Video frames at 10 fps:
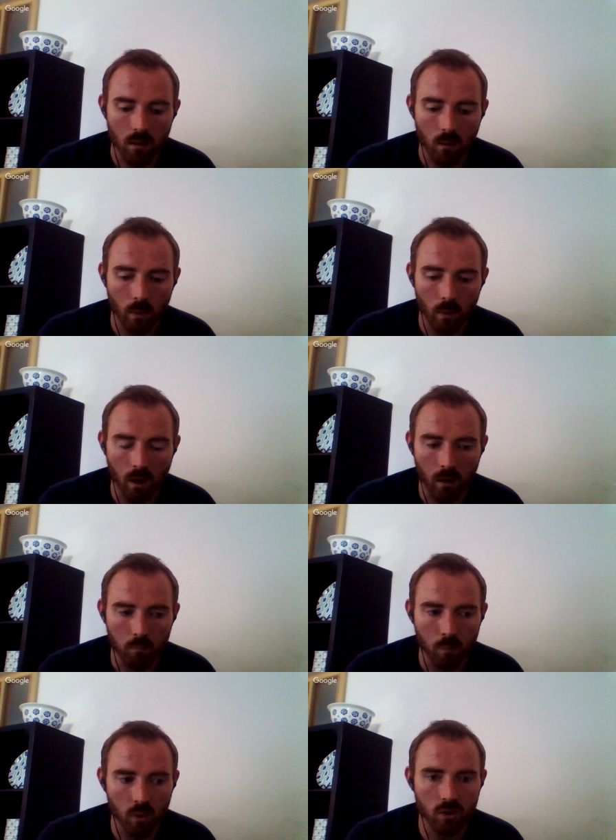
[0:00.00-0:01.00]
we are
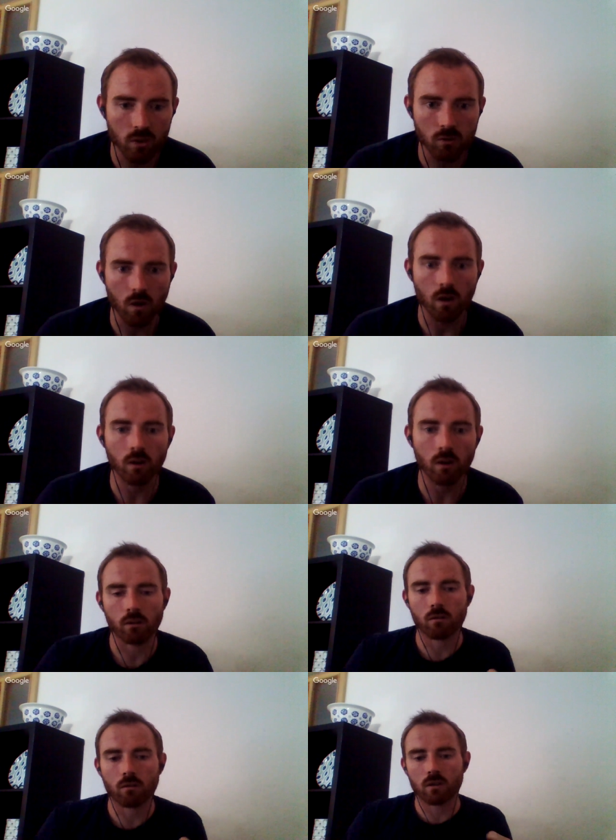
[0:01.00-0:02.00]
much stronger
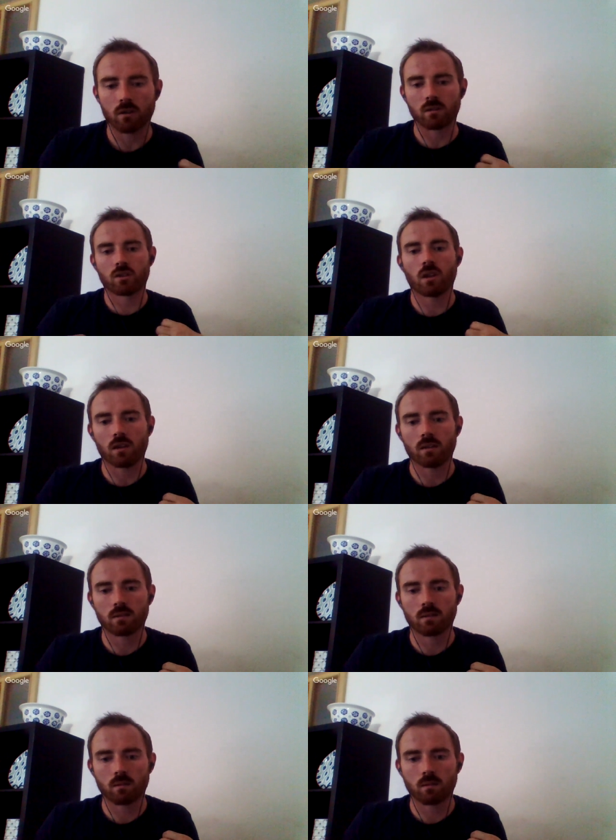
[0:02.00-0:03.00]
across the
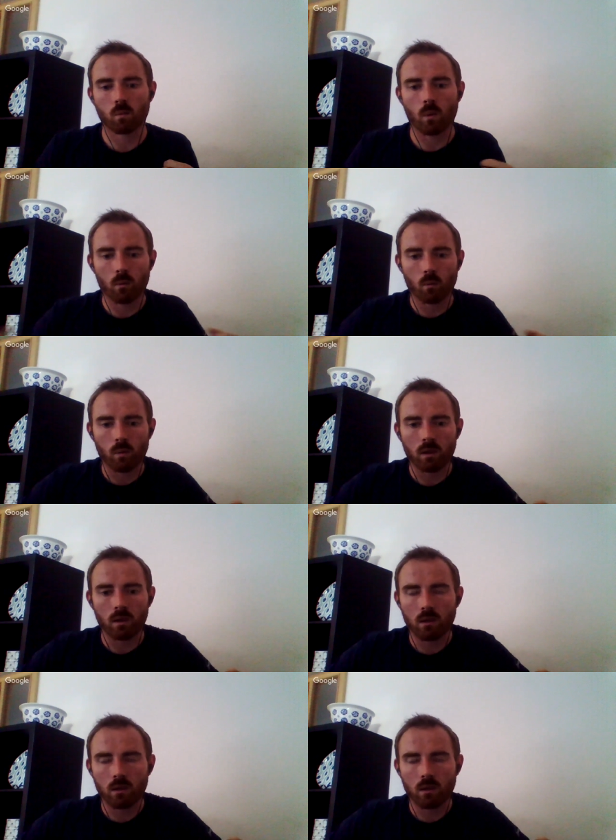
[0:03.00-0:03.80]
chests when we